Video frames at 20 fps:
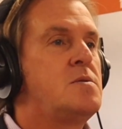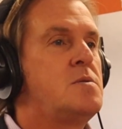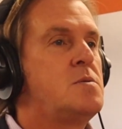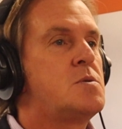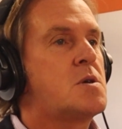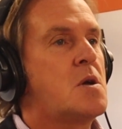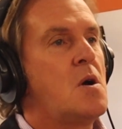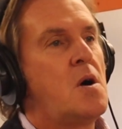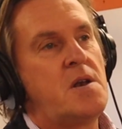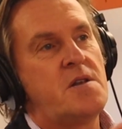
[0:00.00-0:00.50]
You
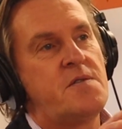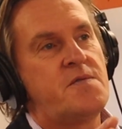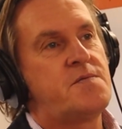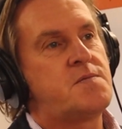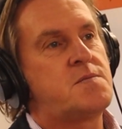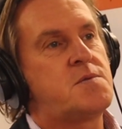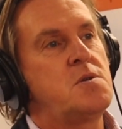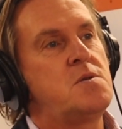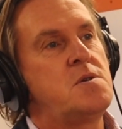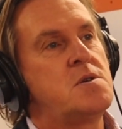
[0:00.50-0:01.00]
kind of
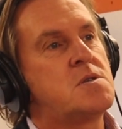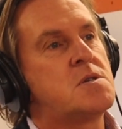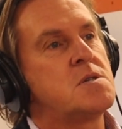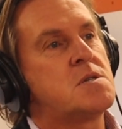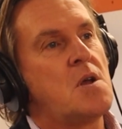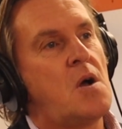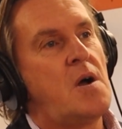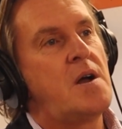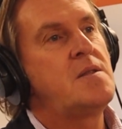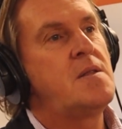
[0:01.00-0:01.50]
do your
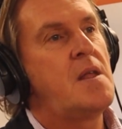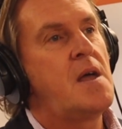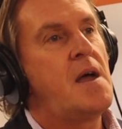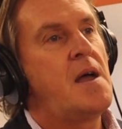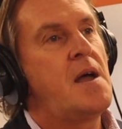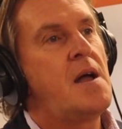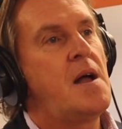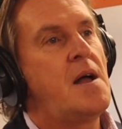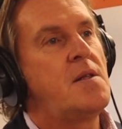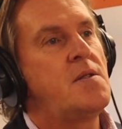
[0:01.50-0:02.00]
design there,